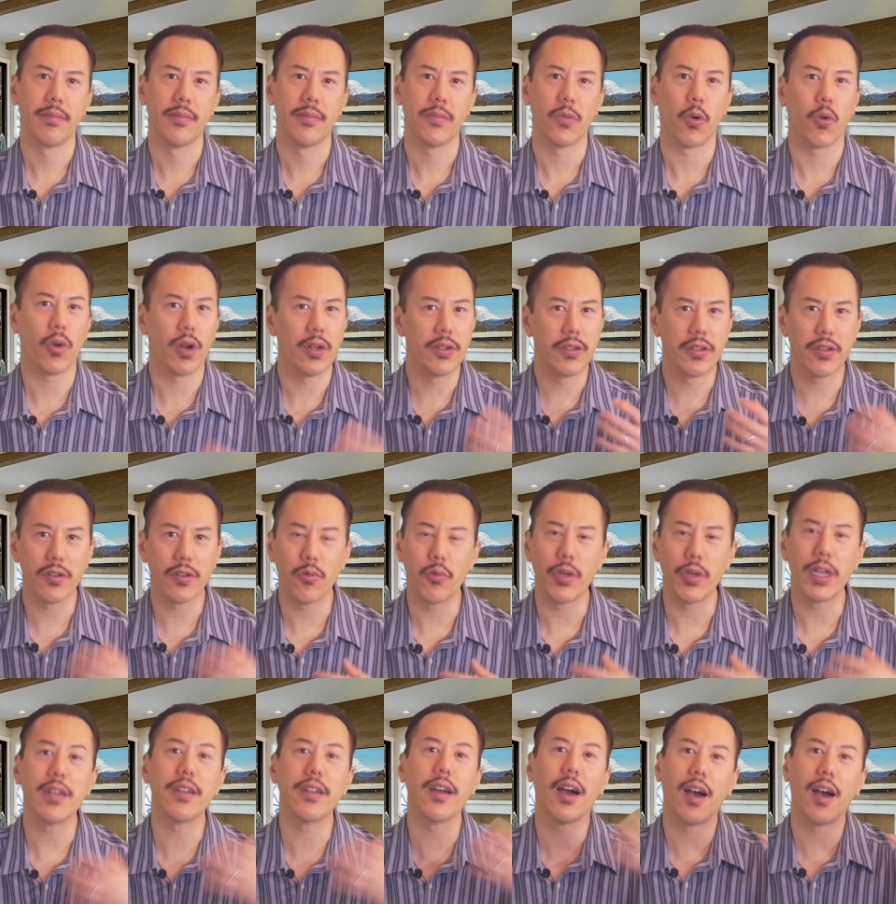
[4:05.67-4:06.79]
or until
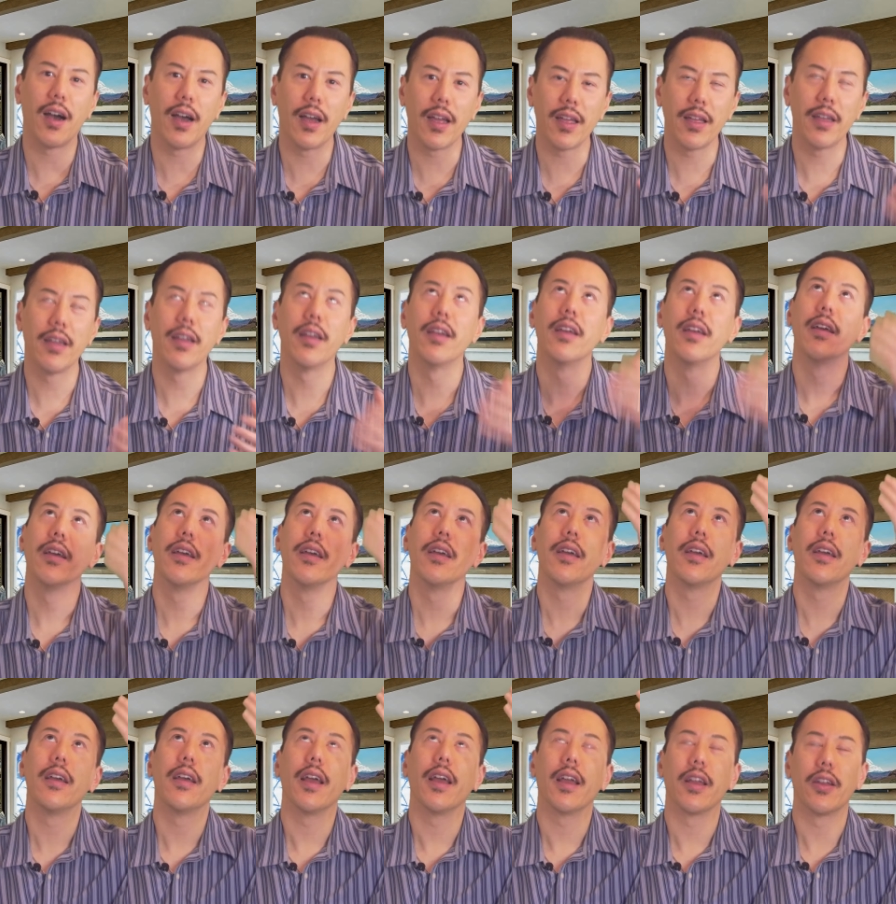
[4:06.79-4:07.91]
we die
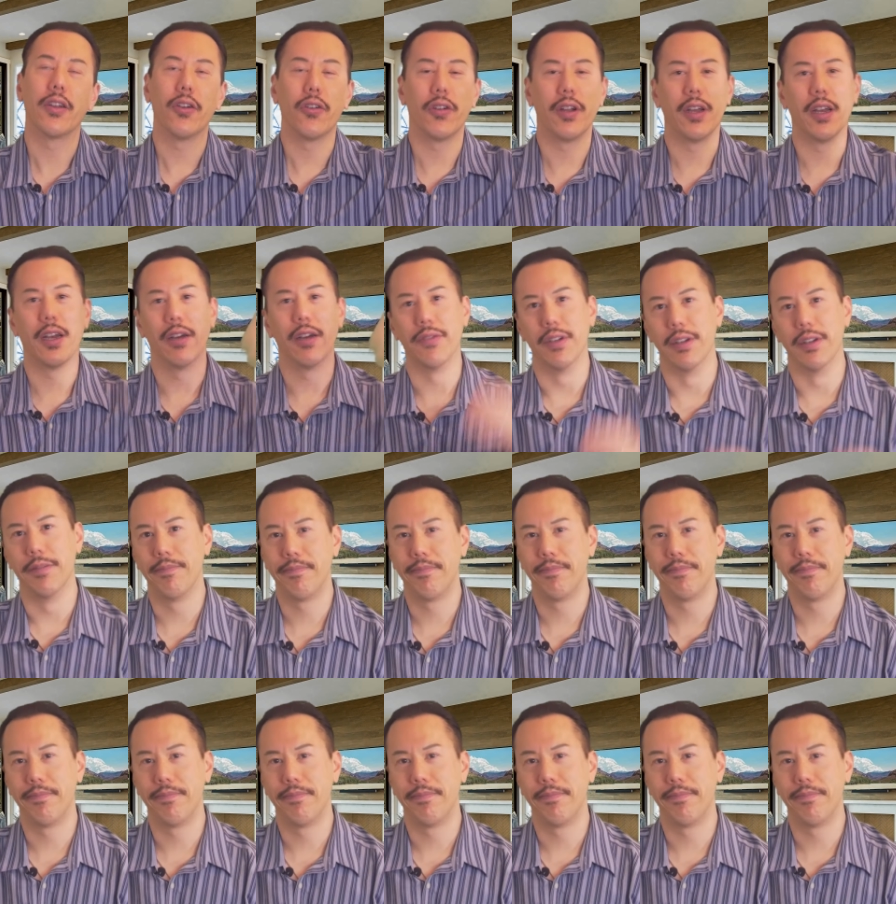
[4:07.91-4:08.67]
and go to heaven.